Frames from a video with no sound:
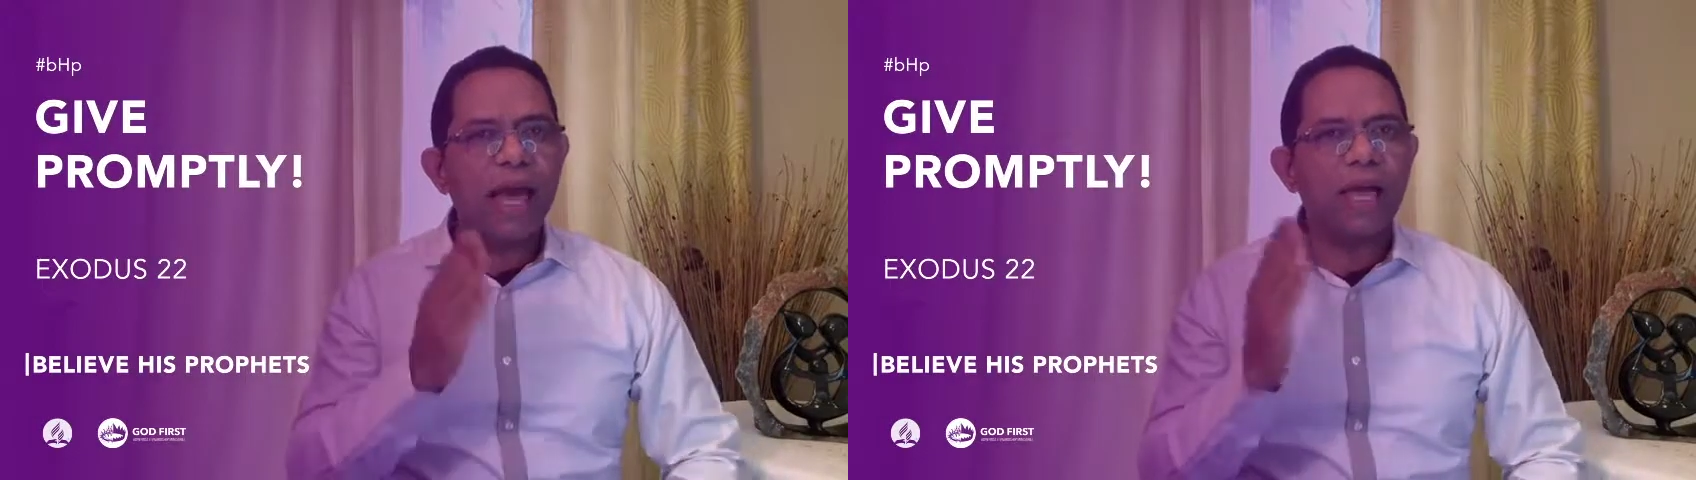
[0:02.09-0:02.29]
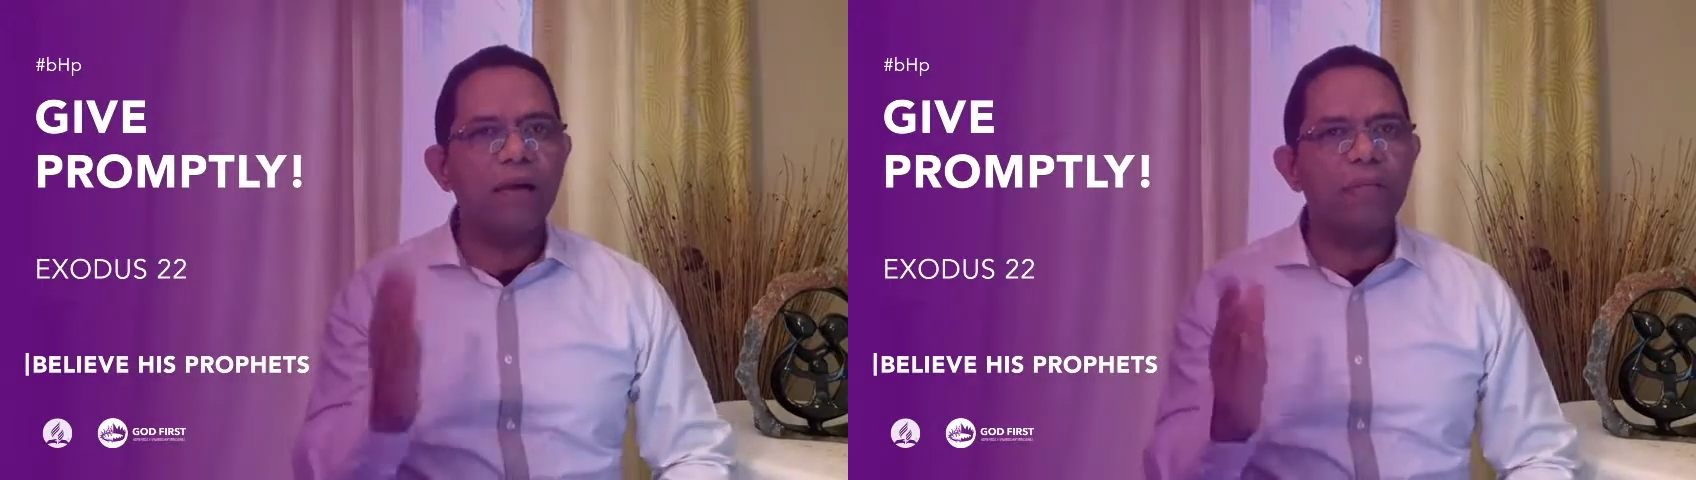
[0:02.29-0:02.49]

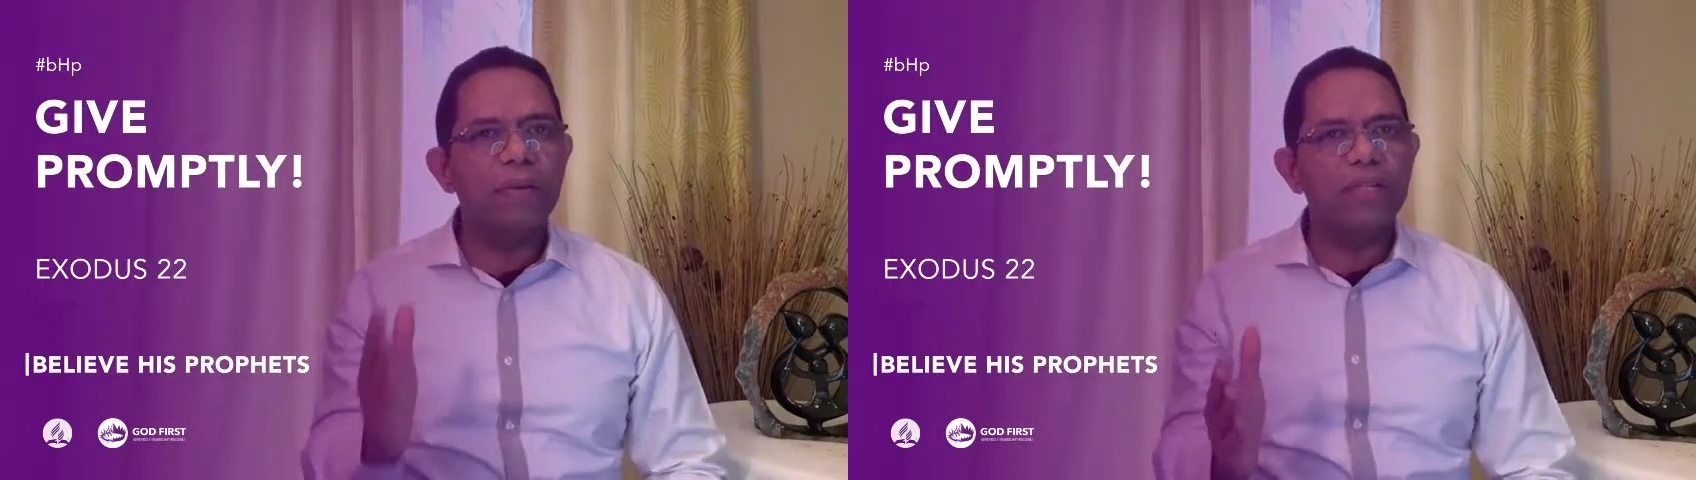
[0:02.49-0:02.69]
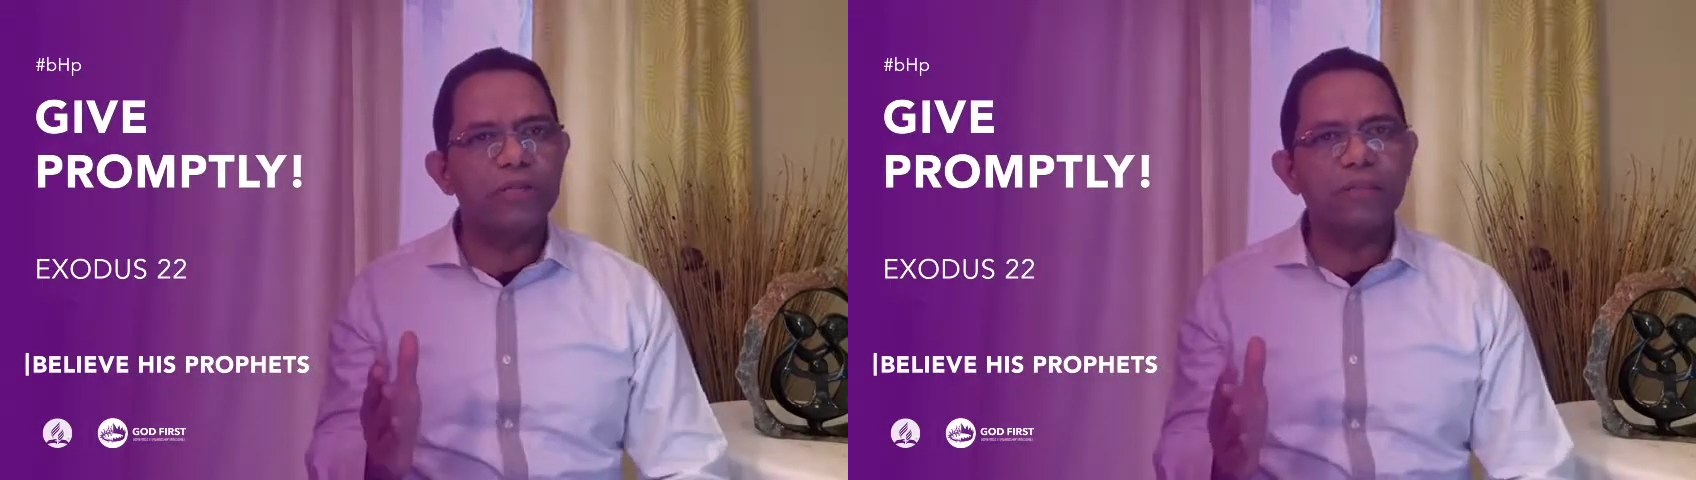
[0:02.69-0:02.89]

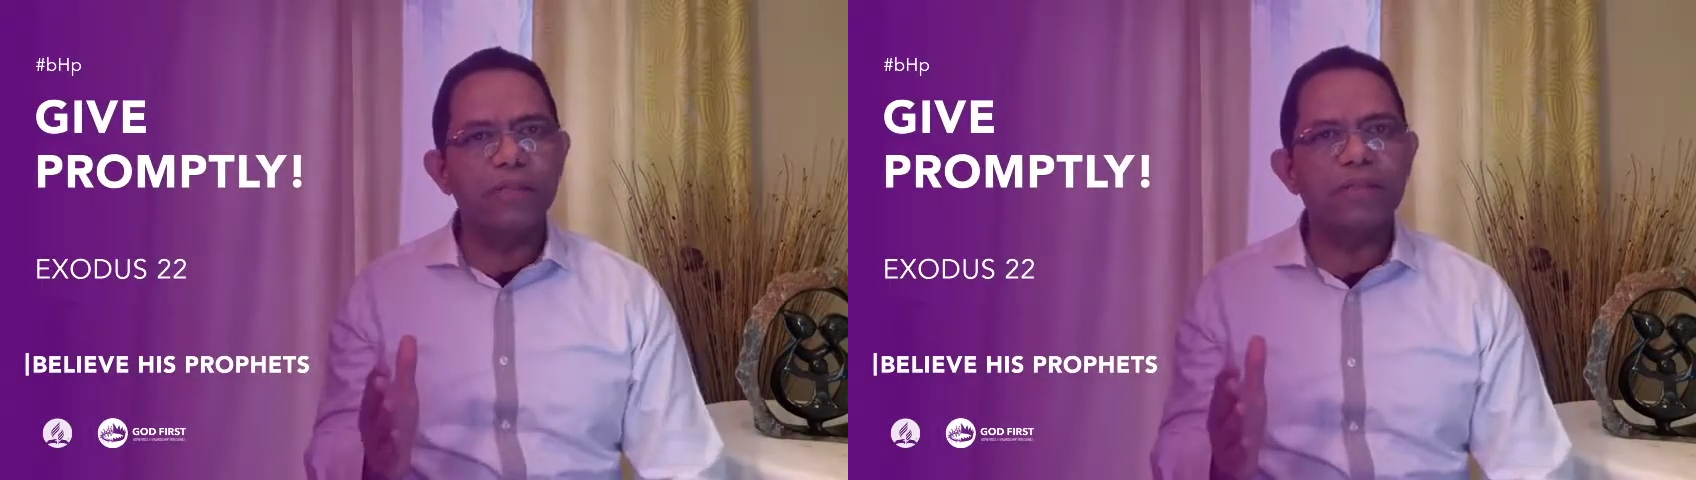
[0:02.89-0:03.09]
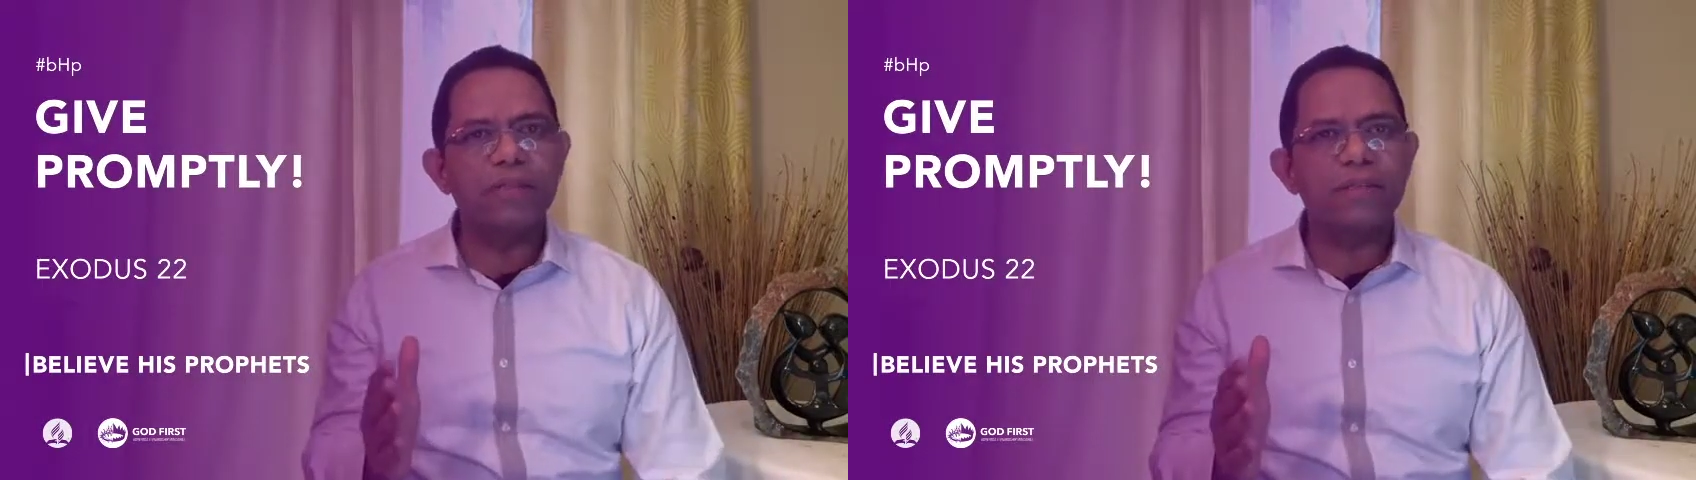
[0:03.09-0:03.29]

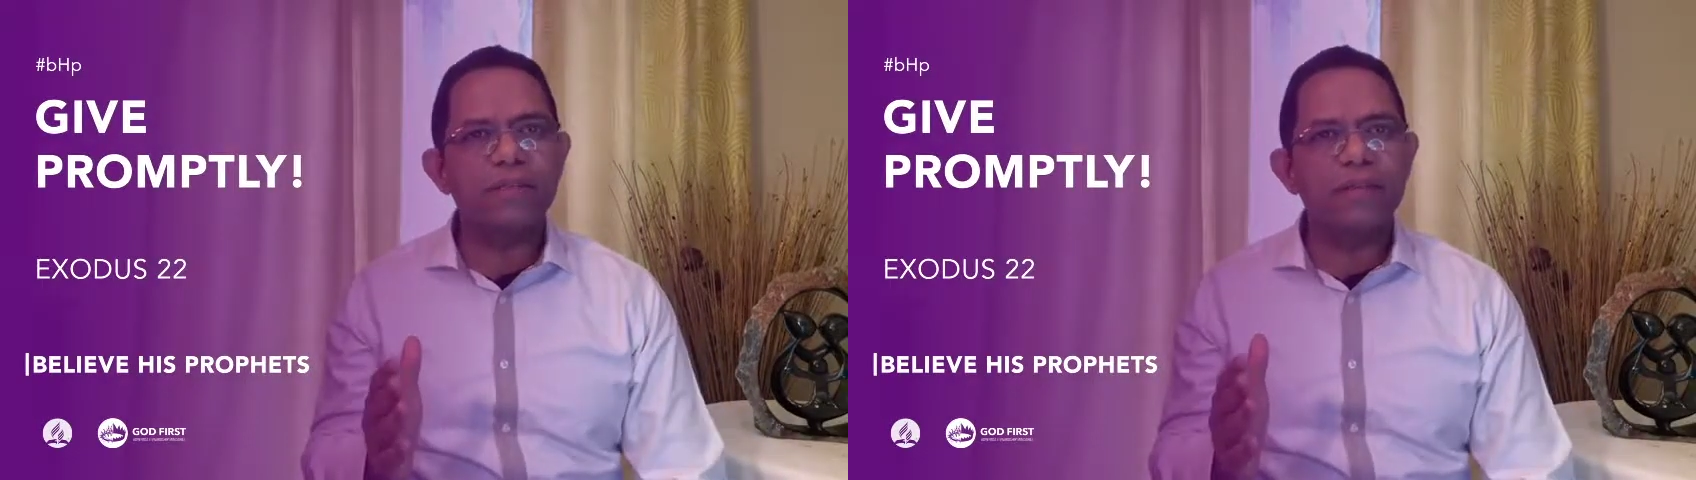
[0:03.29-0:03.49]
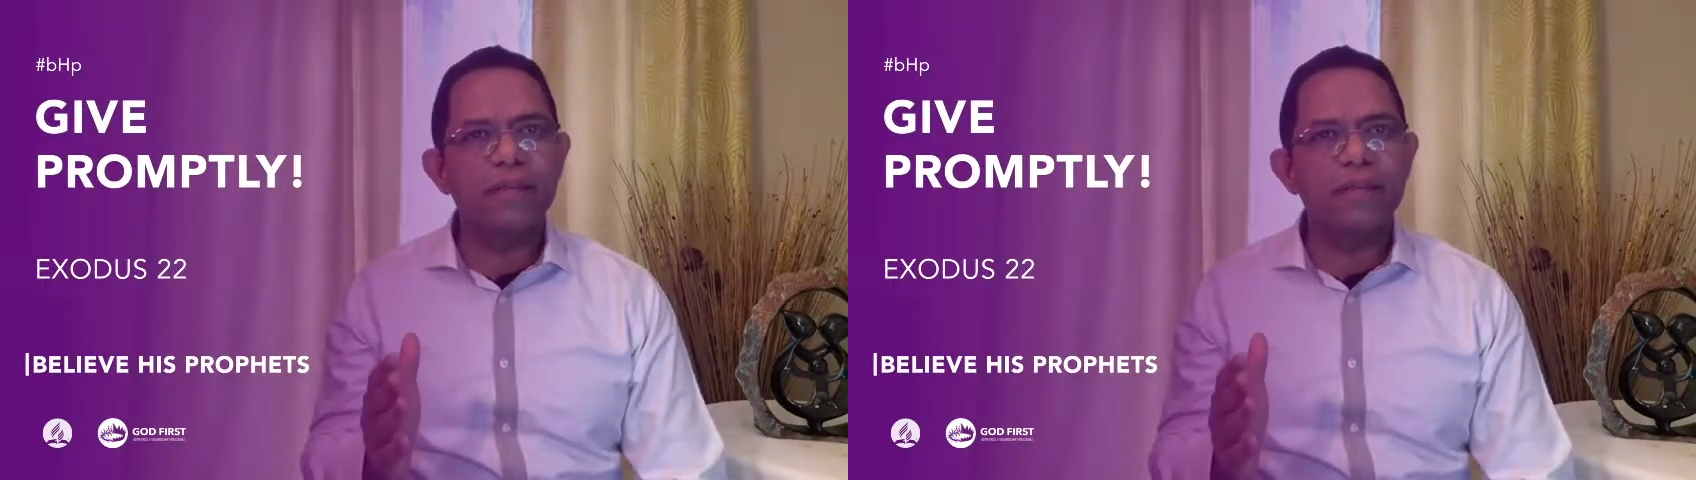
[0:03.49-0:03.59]
accomplishments